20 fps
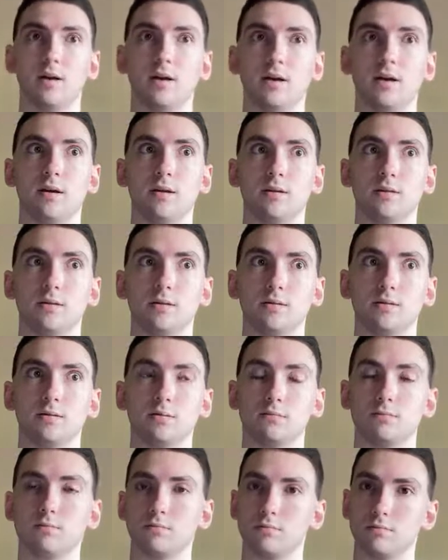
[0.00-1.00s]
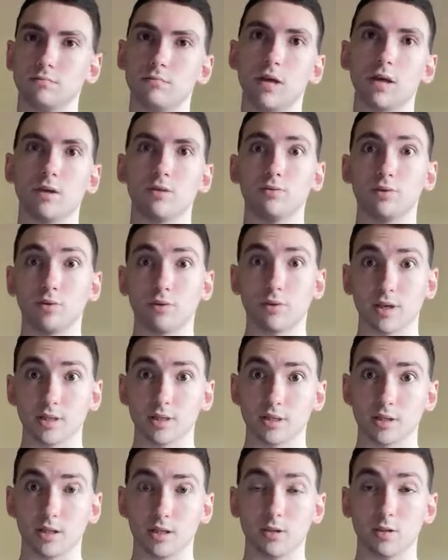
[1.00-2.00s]
and make you do
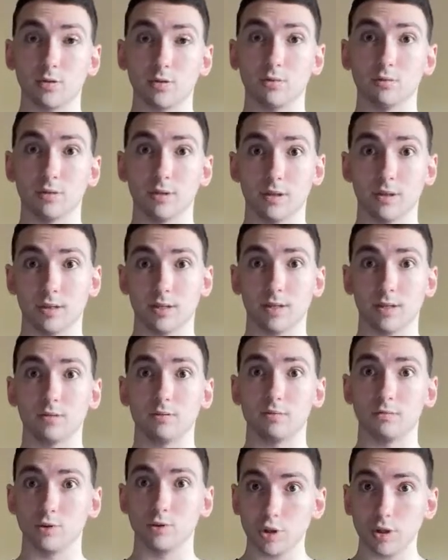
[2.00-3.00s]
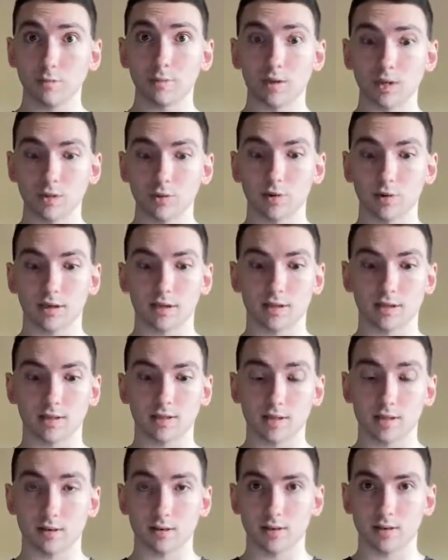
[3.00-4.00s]
things that you really shouldn't be doing, things
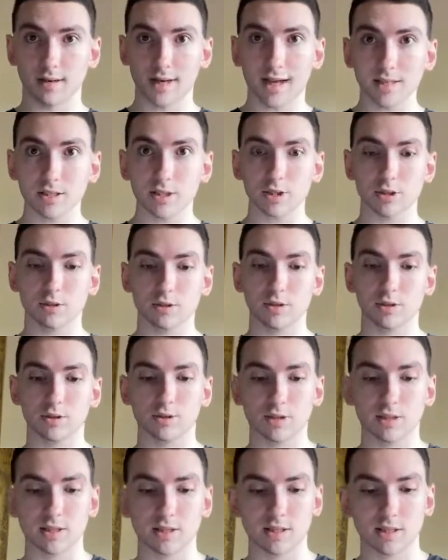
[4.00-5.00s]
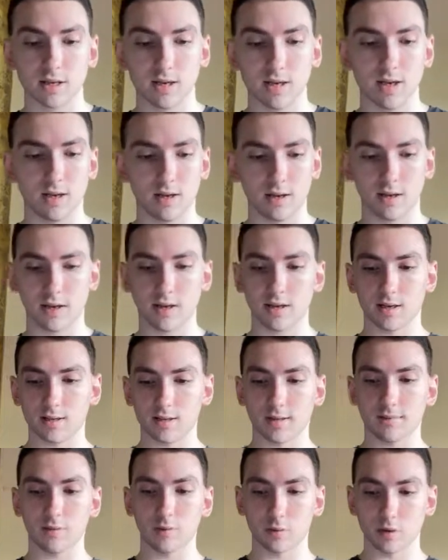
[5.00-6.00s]
that are against your interest and
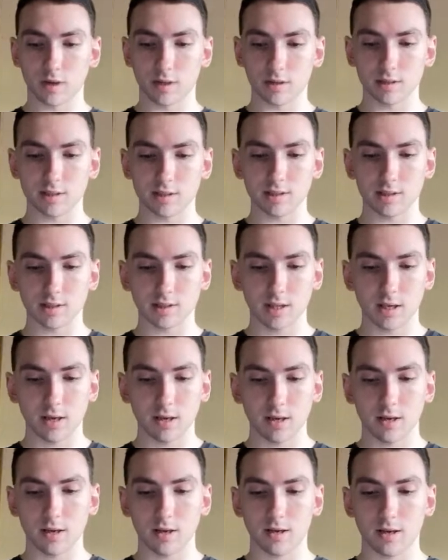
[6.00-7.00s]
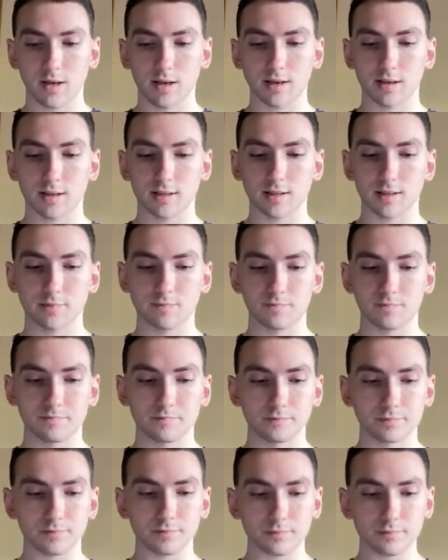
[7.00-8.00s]
everyone else's. And
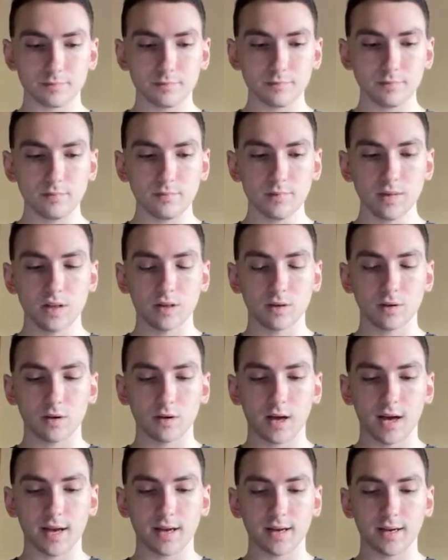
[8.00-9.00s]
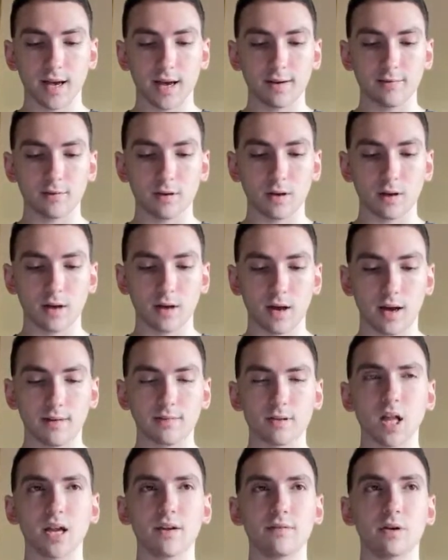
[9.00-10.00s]
I have a
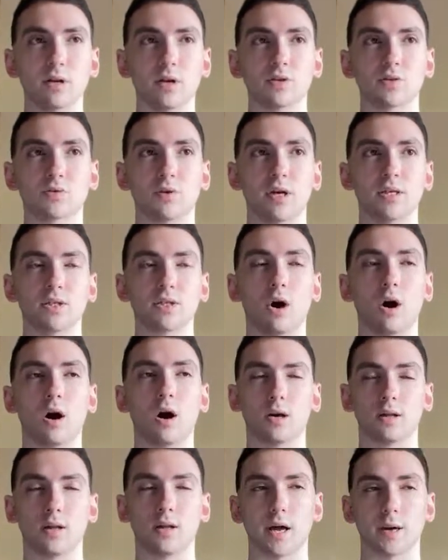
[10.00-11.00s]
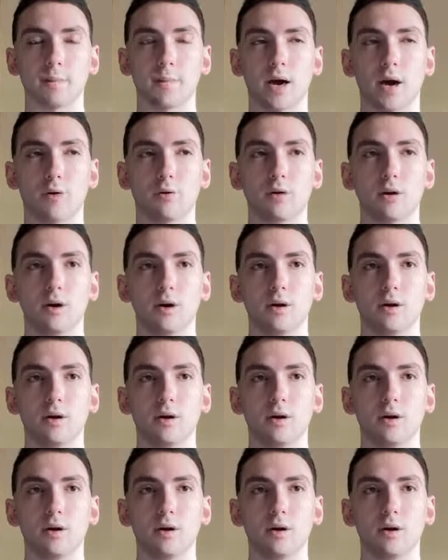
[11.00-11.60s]
lot of videos where I talk a lot about